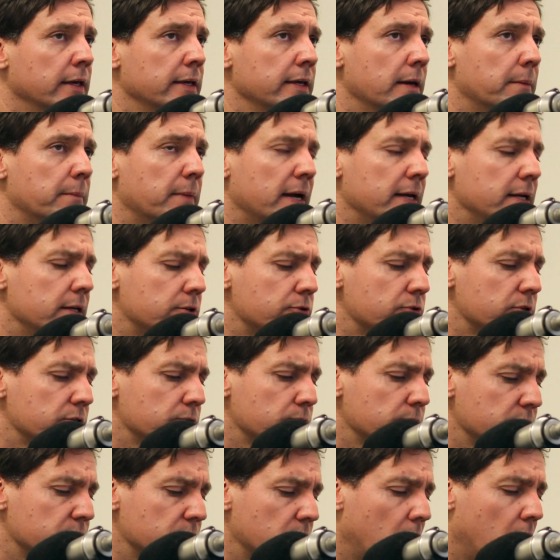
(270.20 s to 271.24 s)
Yeah, my
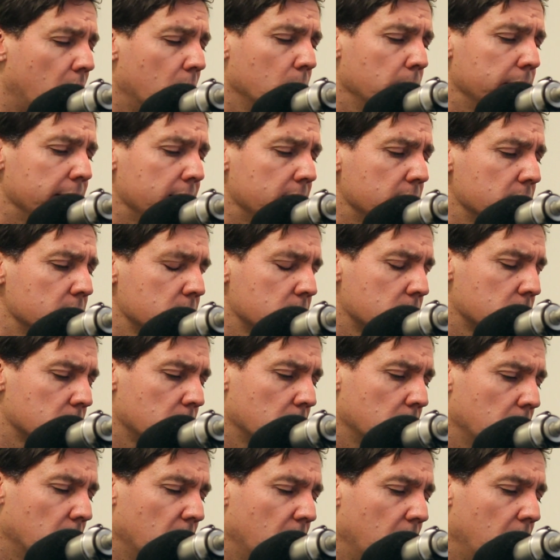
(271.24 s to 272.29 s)
interest was always,
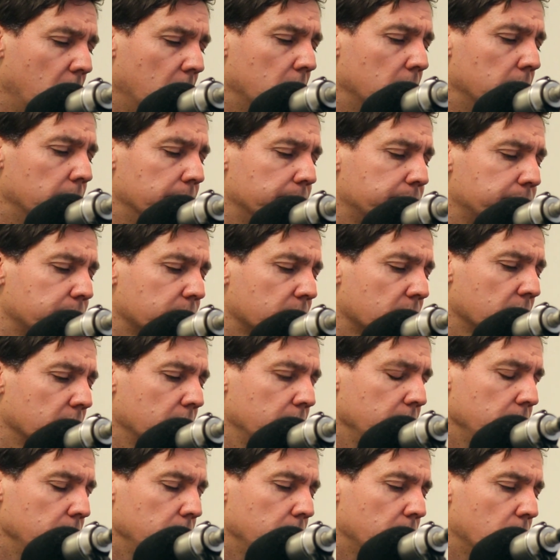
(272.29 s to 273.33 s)

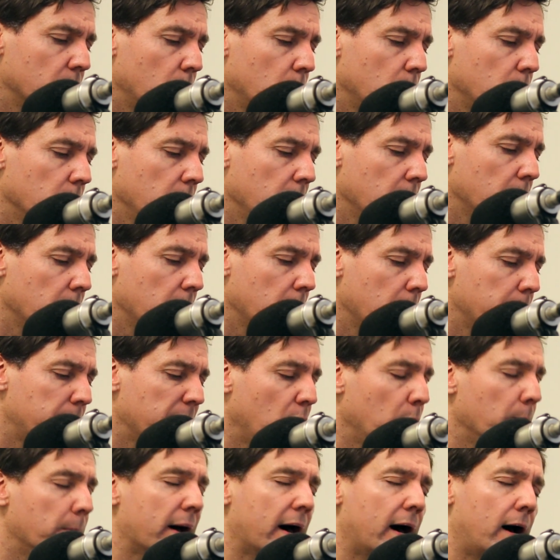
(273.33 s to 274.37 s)

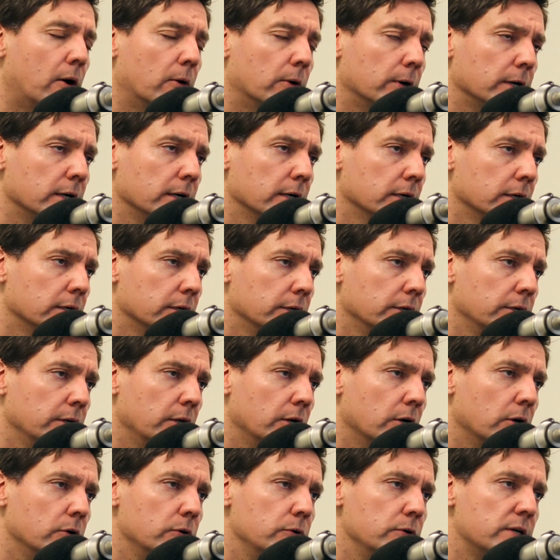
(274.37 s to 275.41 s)
about power.
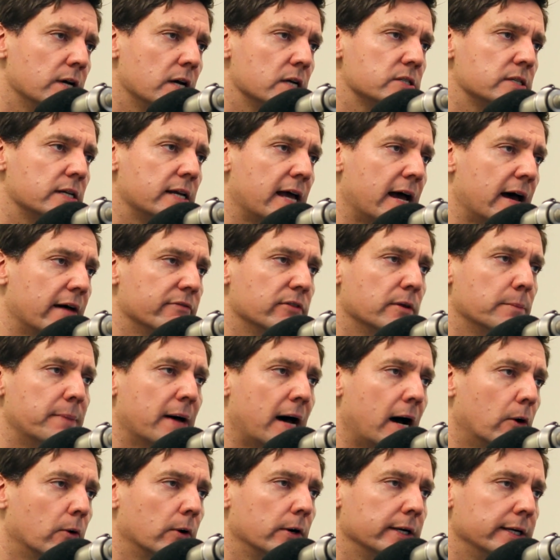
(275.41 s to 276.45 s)
Who doesn't have the
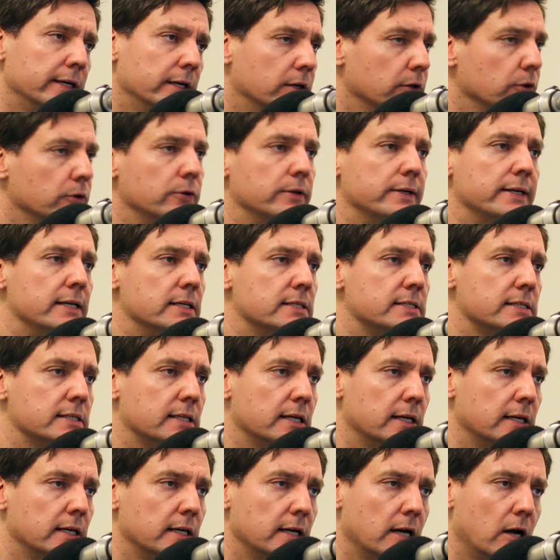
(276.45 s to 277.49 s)
power here? Who needs
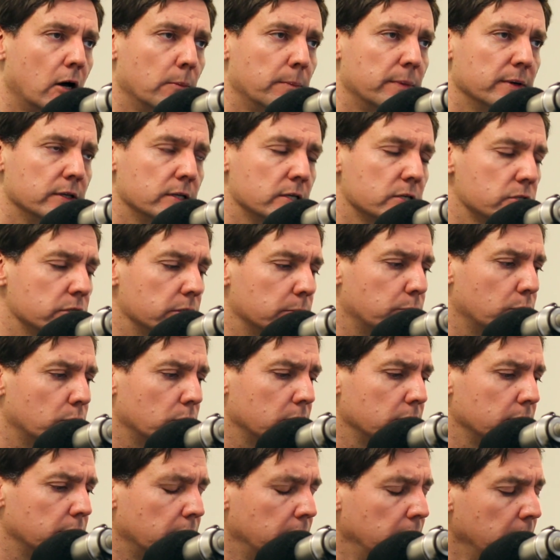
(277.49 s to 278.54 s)
the help and the
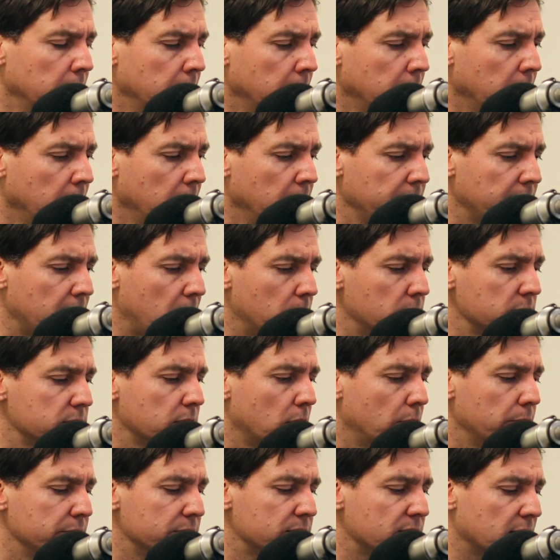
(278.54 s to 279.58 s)
support? That was
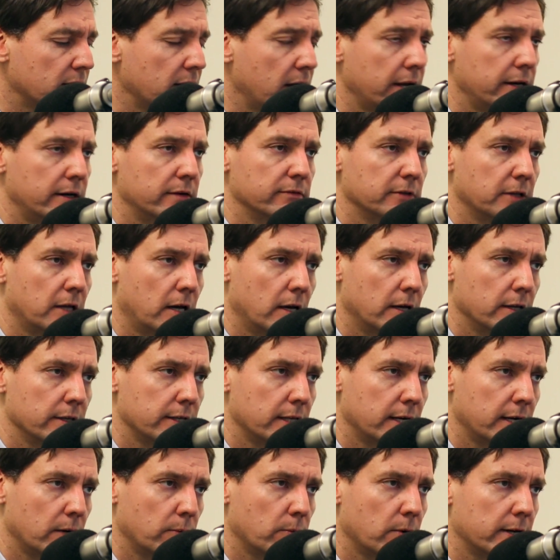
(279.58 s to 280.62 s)
always the kind of law
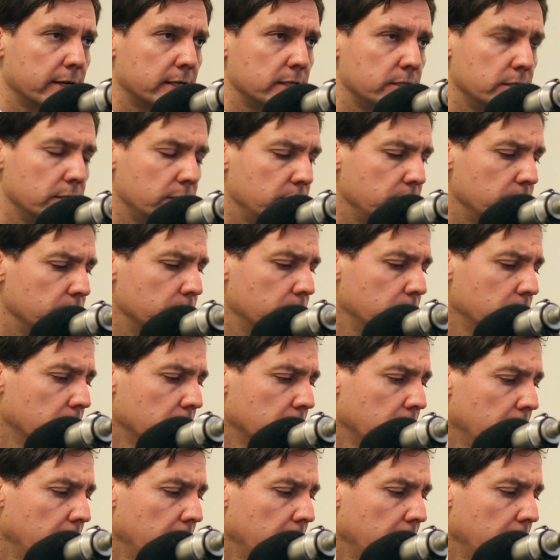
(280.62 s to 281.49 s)
that I wanted to do.